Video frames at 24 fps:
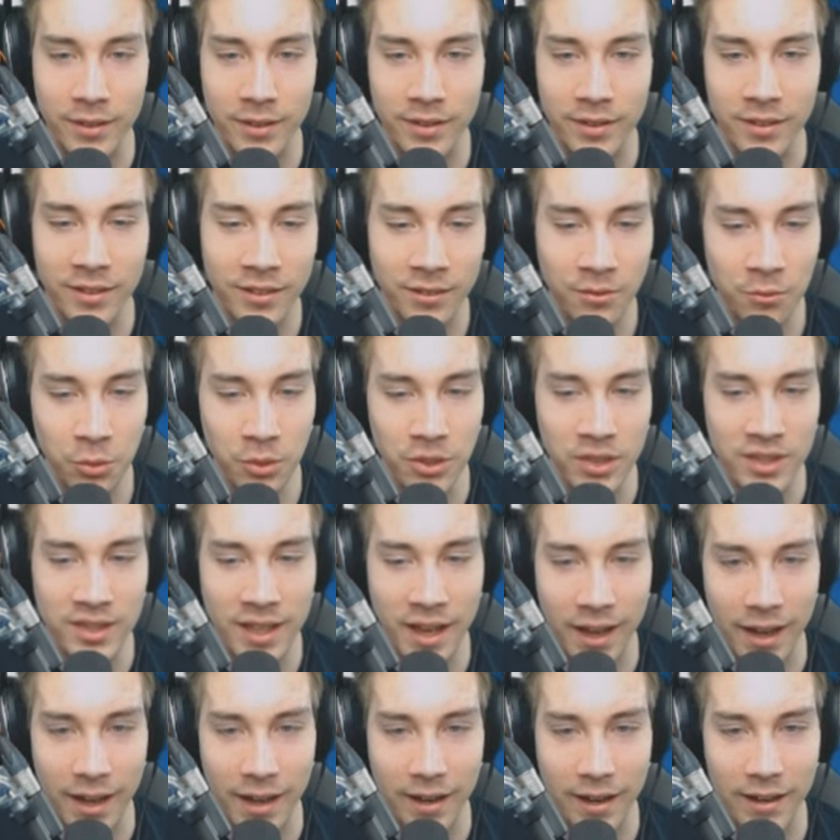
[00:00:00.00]
happen. What is
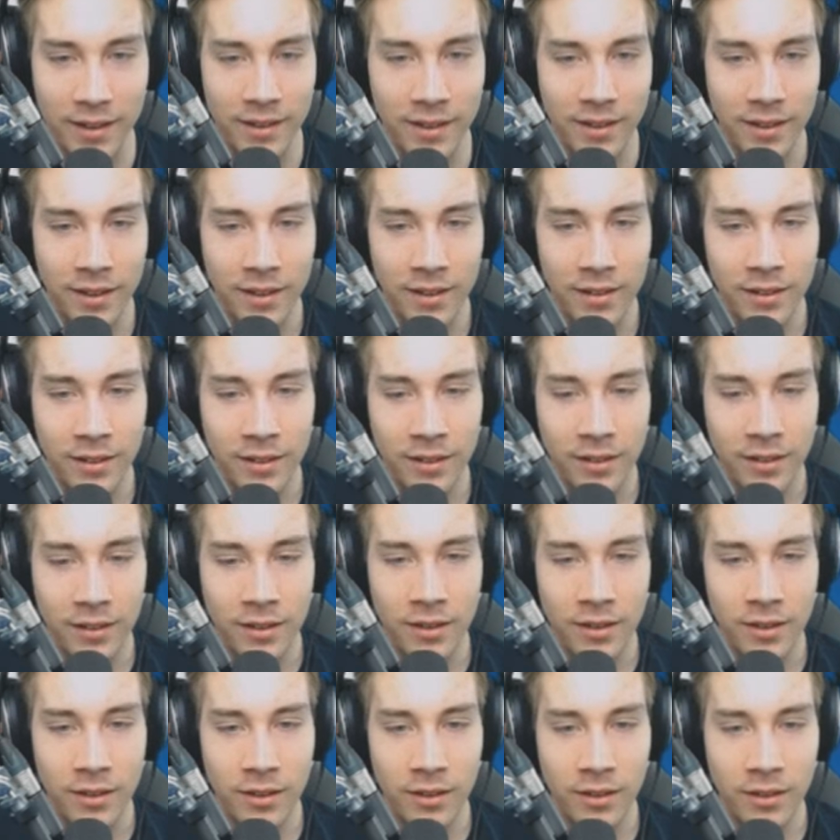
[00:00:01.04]
that? Mm -hmm. get so
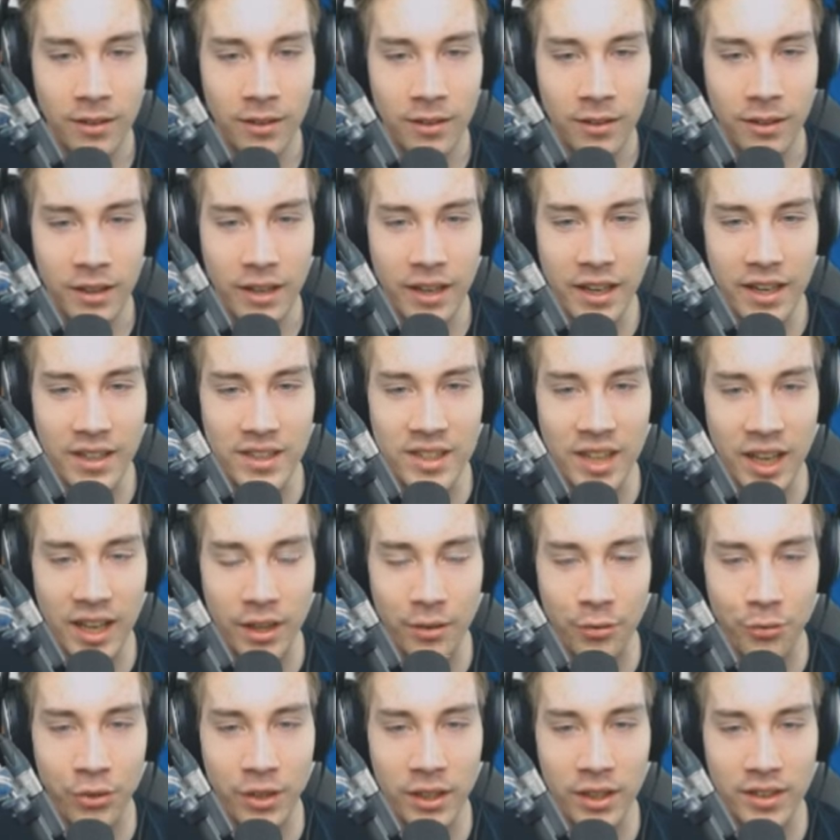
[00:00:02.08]
good, well is that a
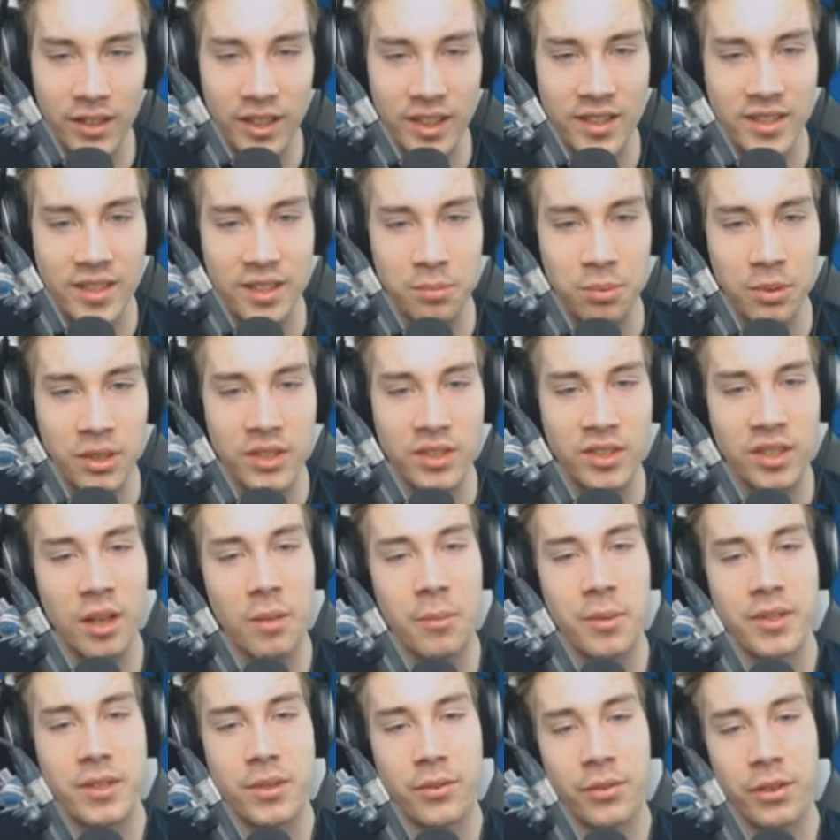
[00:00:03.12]
field tester? Please tell me
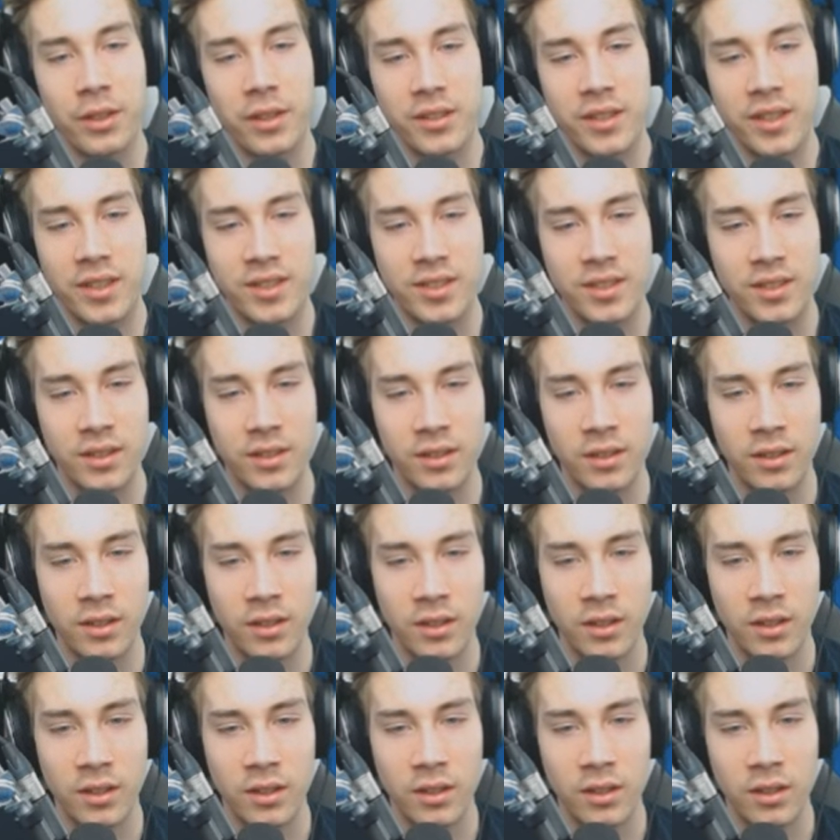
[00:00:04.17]
it's a field tester. No,
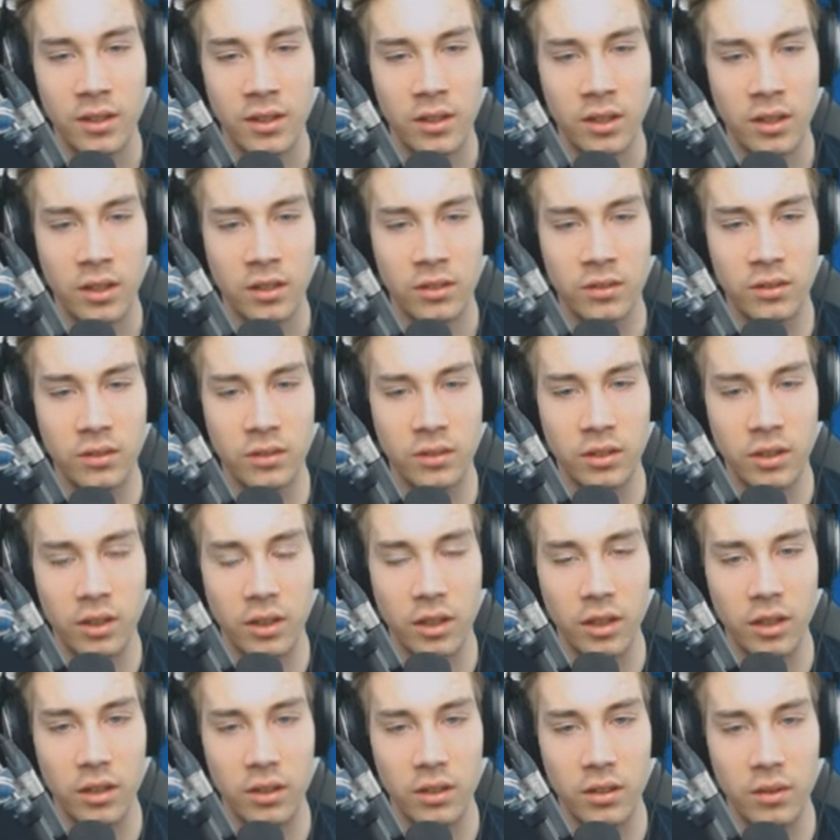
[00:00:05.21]
it's not. Well
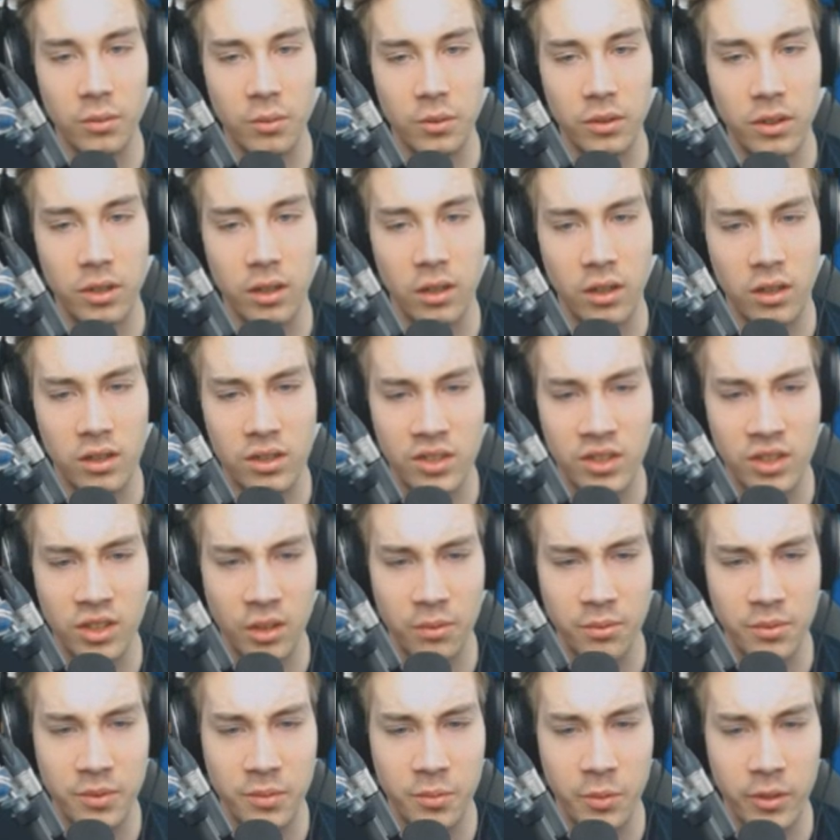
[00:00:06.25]
worn. Oh, stop
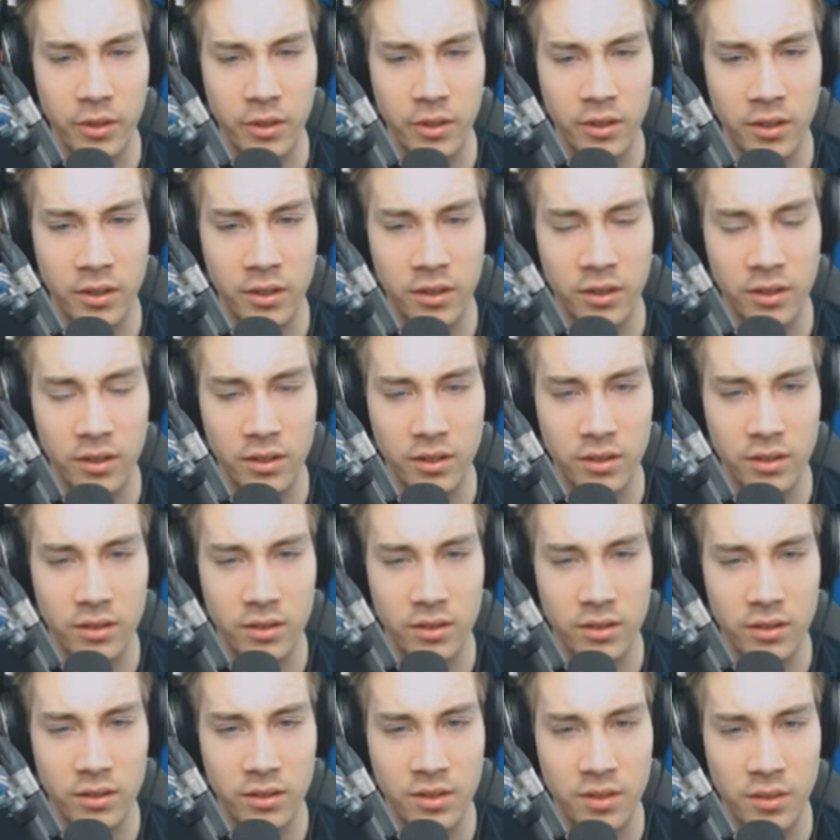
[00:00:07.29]
spoiling it.
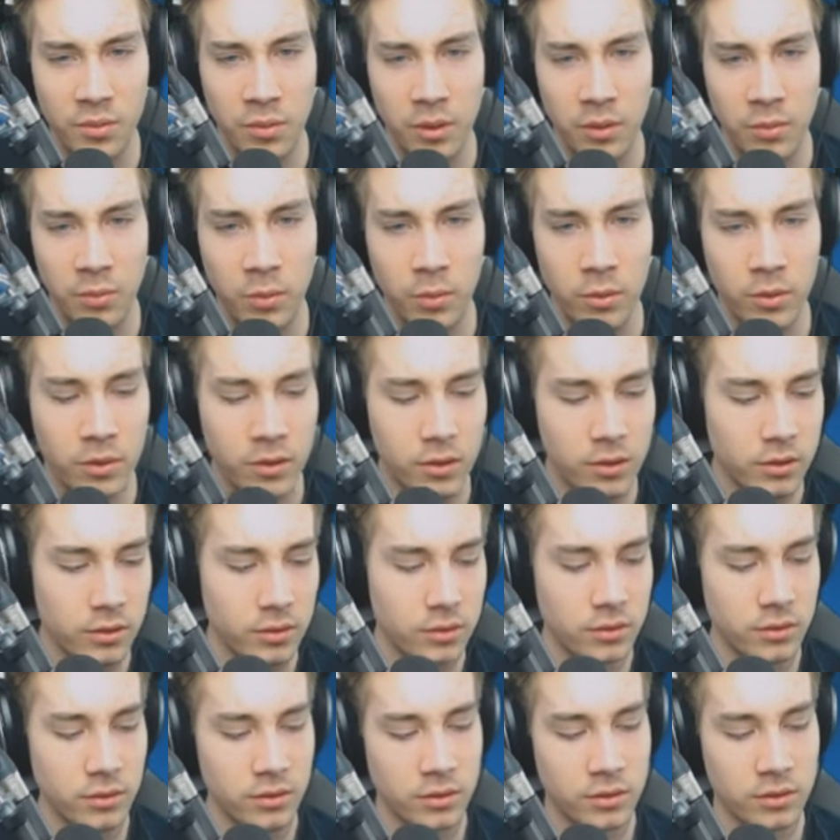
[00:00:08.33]
It's a well worn. I
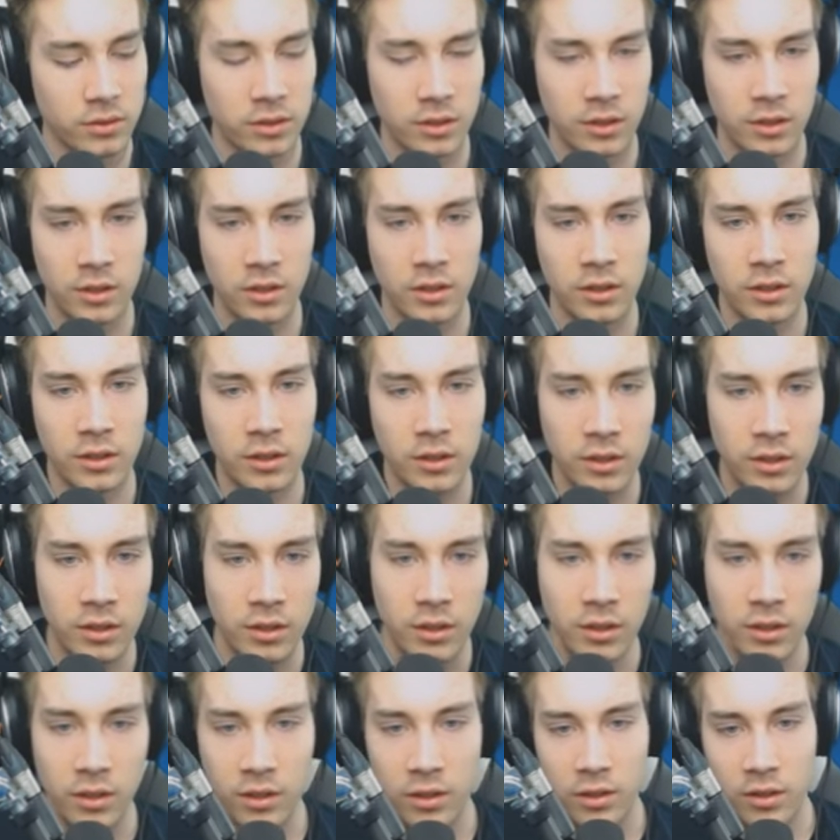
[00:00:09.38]
spoil it. You
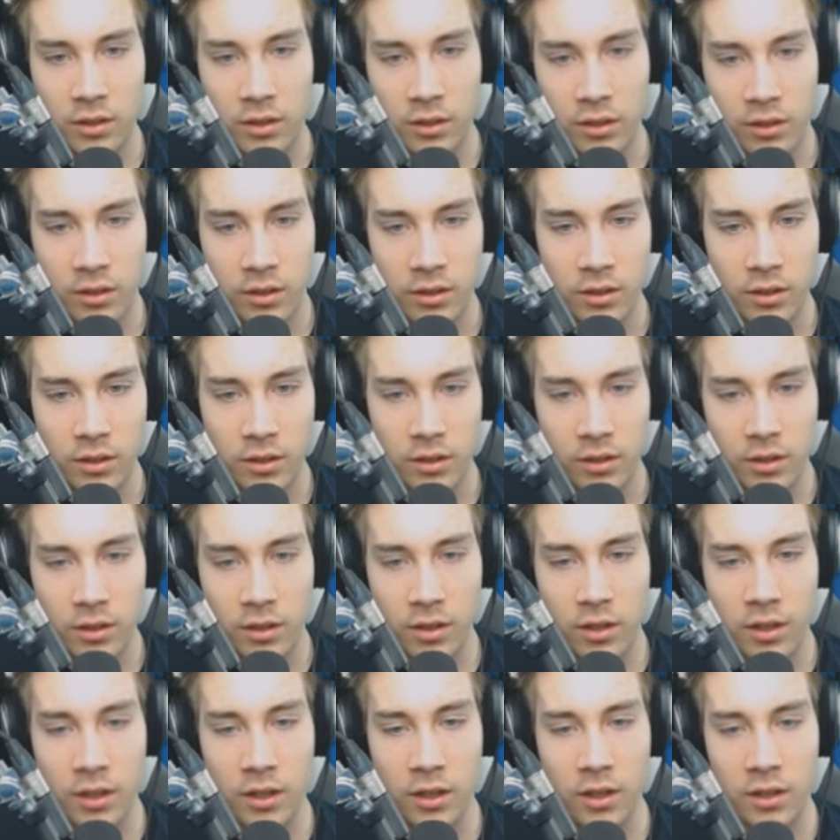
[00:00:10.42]
asked. Dude, you did ask.
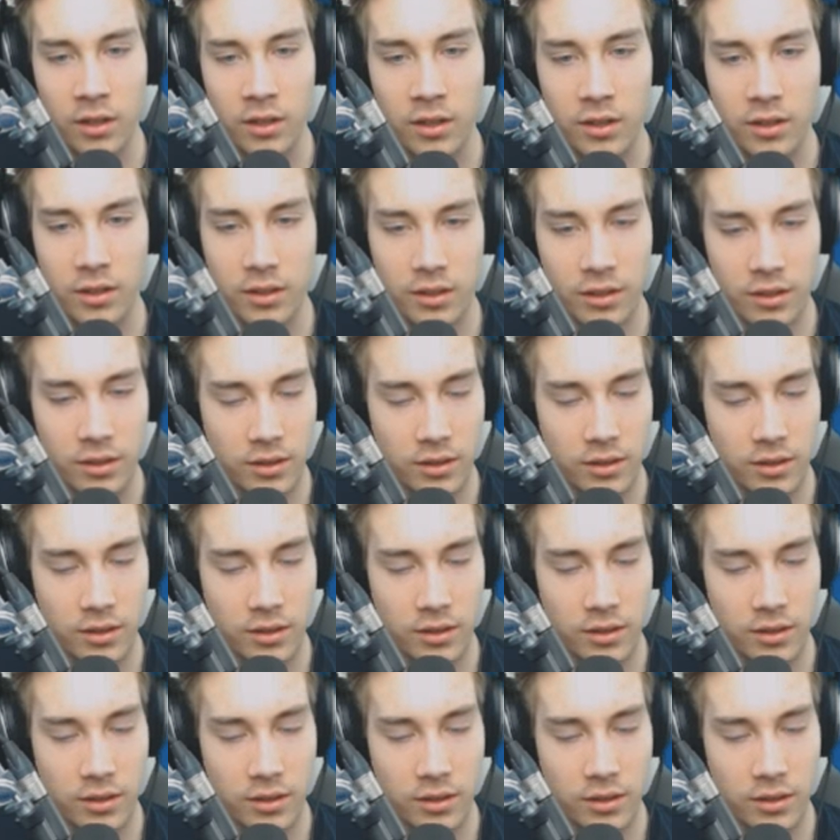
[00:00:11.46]
Oh.